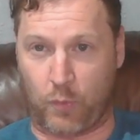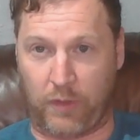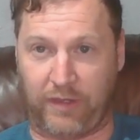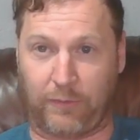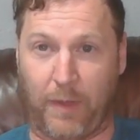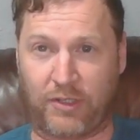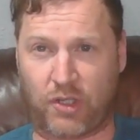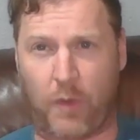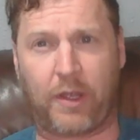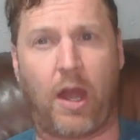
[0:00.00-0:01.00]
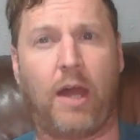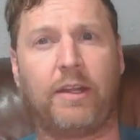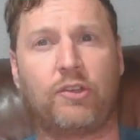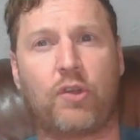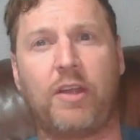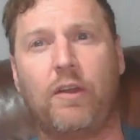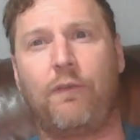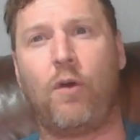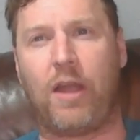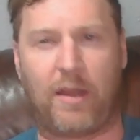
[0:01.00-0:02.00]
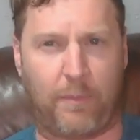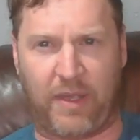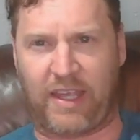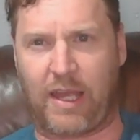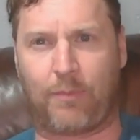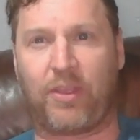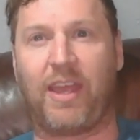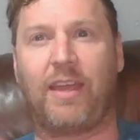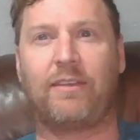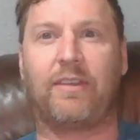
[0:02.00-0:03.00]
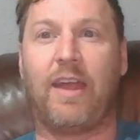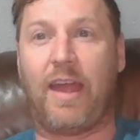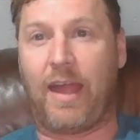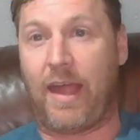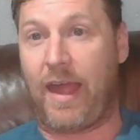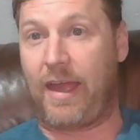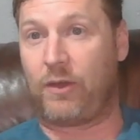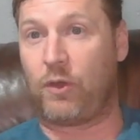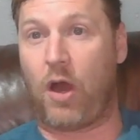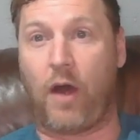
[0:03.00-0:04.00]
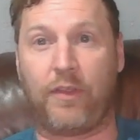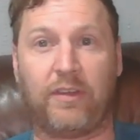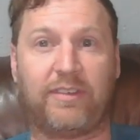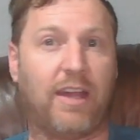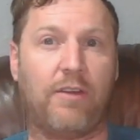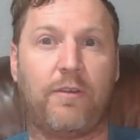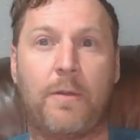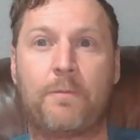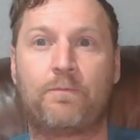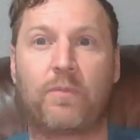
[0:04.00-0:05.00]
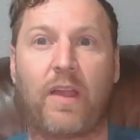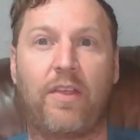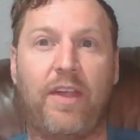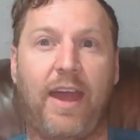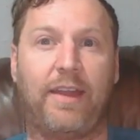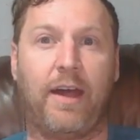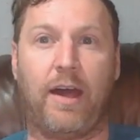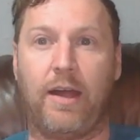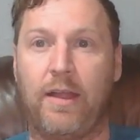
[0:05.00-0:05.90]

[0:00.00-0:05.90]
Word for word: With as much going on and trying to avoid and picking up things and all this stuff, that uh,